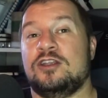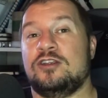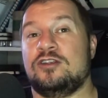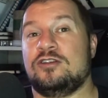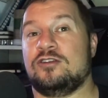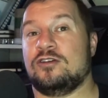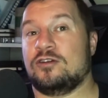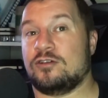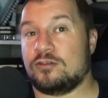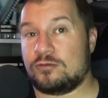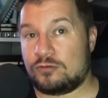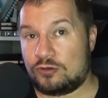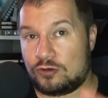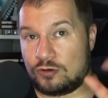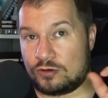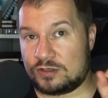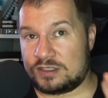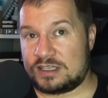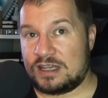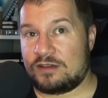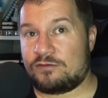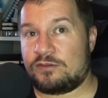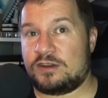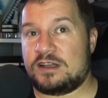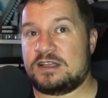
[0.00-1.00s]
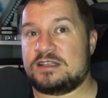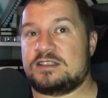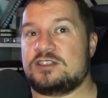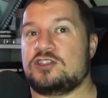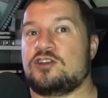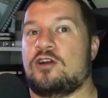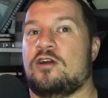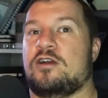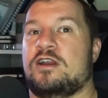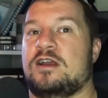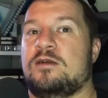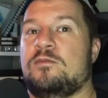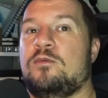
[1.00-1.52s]
your definite
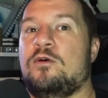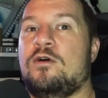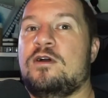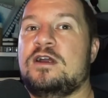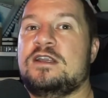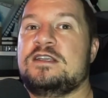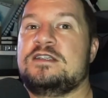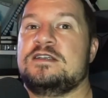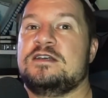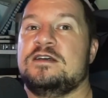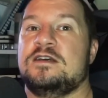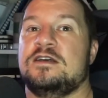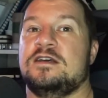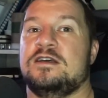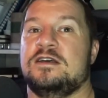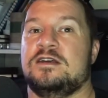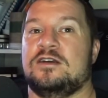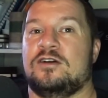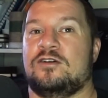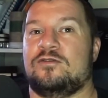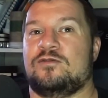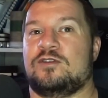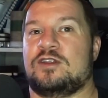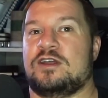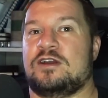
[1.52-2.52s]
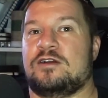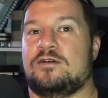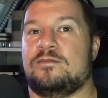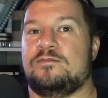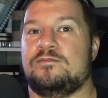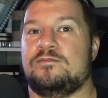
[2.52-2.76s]
starting point over there.